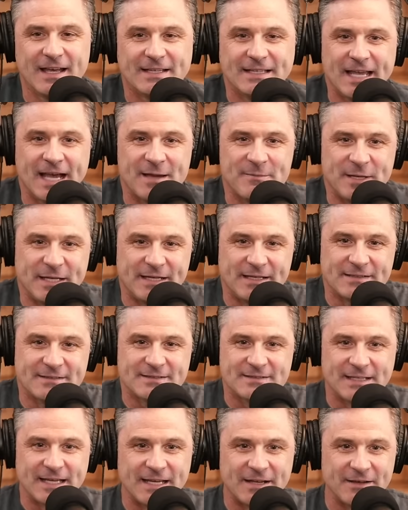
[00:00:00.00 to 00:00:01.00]
yeah. I mean,
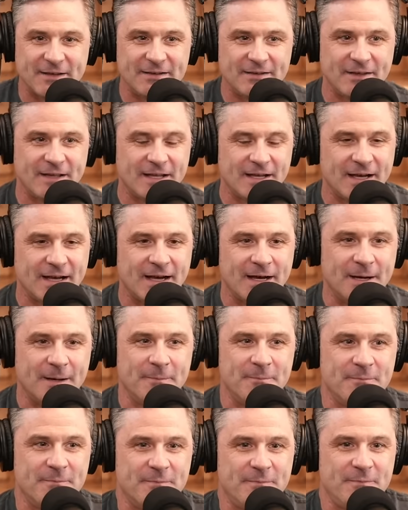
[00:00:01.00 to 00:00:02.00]
it's it.
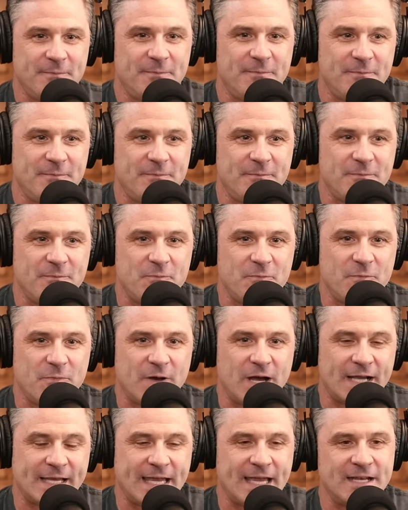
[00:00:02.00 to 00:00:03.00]
Um,
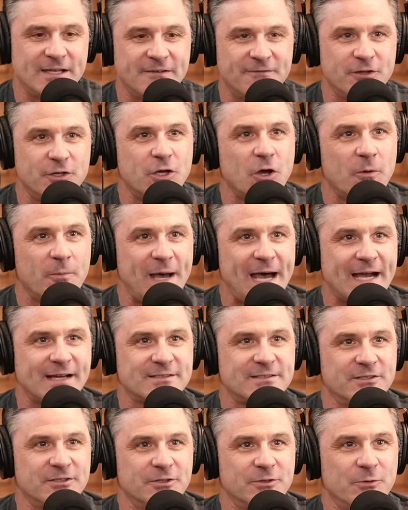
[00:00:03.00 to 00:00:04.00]
again, if you go
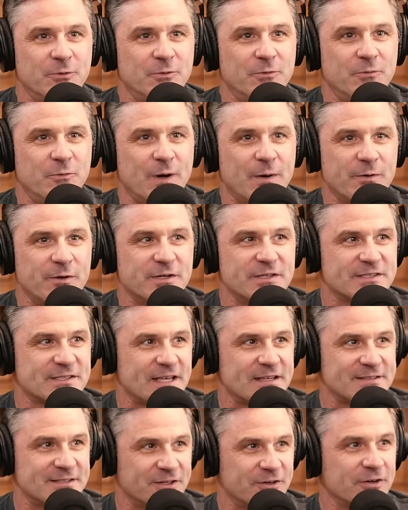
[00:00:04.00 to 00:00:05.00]
back to what we were
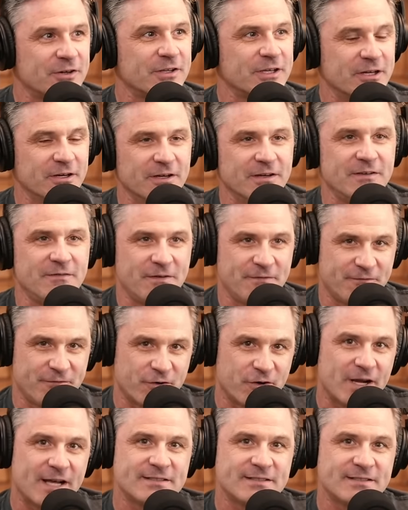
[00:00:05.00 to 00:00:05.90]
discussing earlier, for